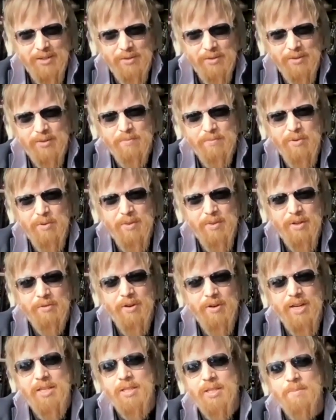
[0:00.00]
who was probably the
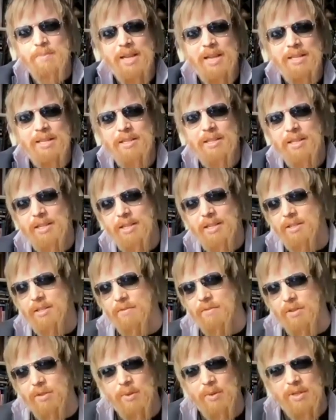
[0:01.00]
greatest panpsychist
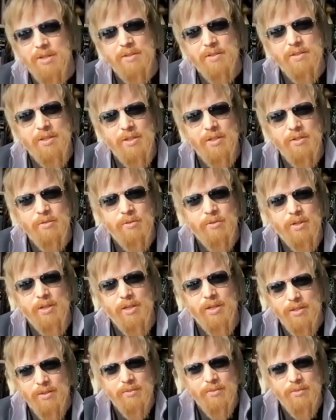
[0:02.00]
of the 20th century, he's